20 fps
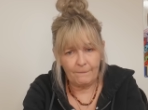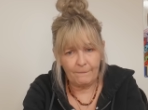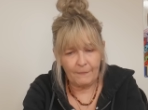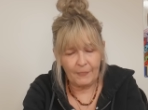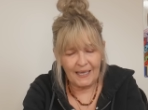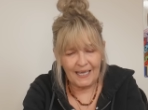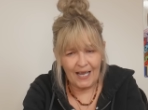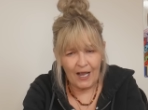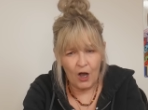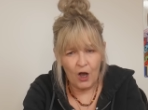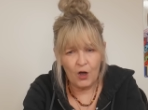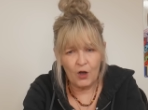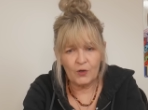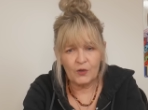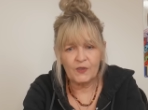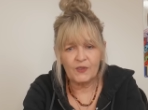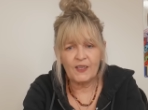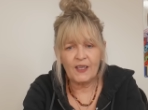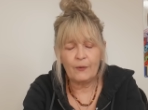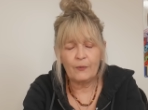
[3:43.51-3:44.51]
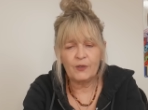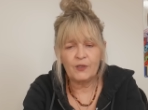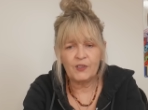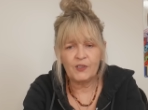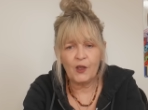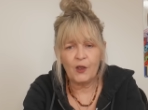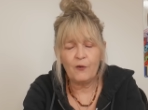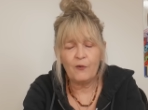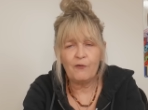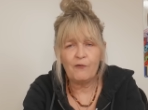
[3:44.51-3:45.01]
because they were
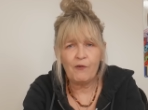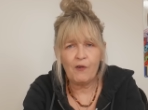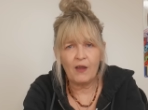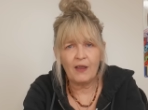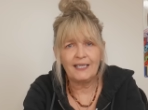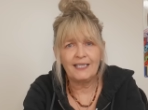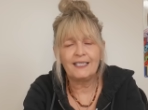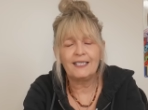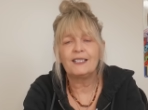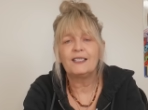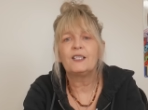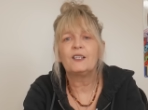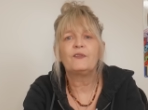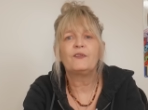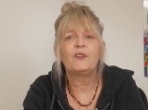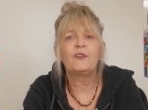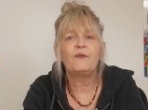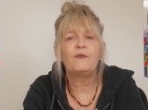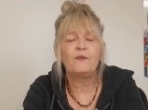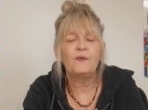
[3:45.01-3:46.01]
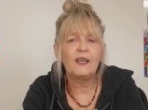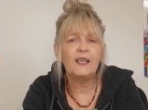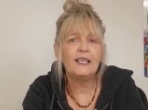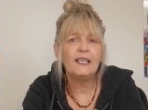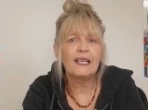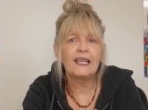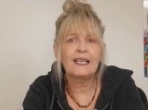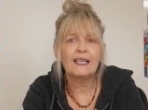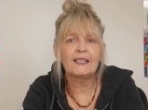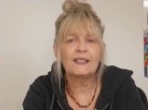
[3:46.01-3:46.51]
so frightened of the
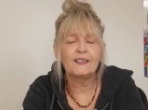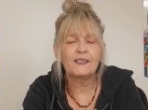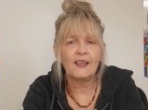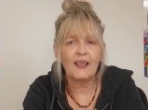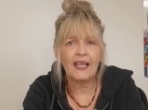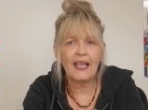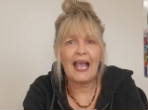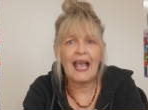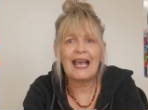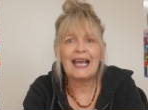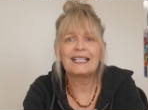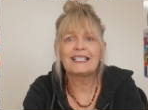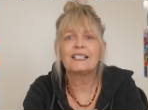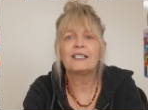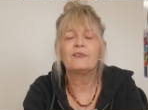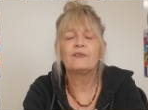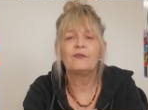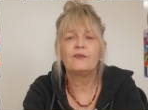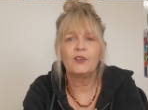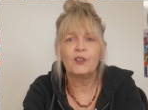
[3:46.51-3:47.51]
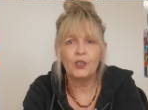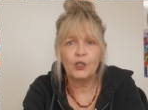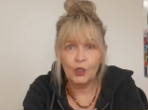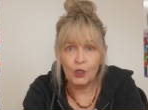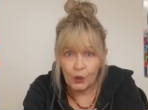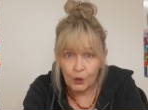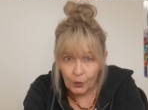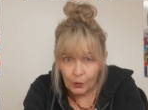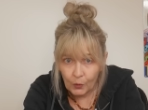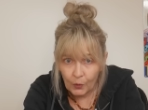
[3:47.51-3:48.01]
feelings they had for
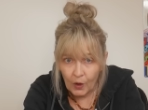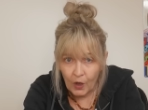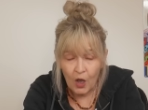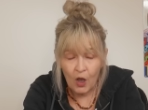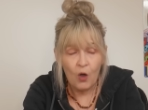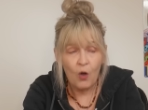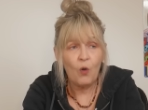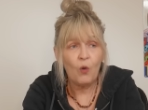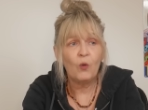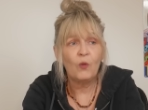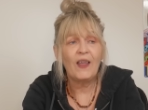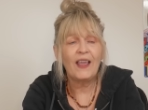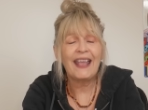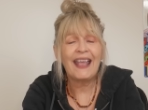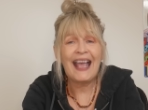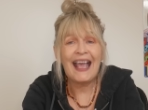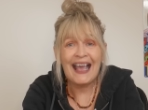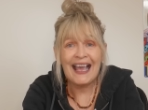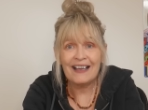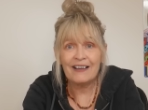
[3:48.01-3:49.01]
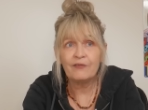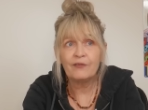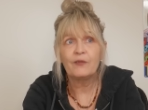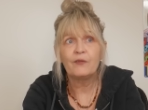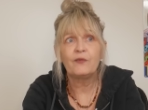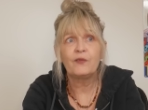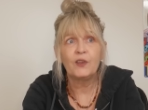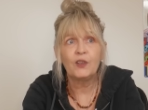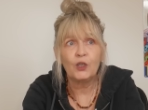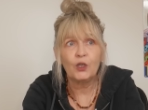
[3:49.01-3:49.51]
you, or they have
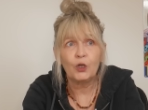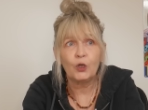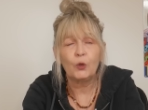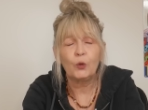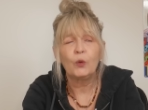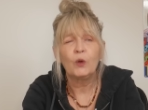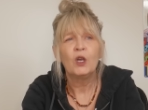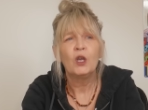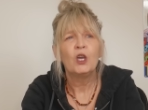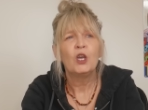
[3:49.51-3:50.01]
for you.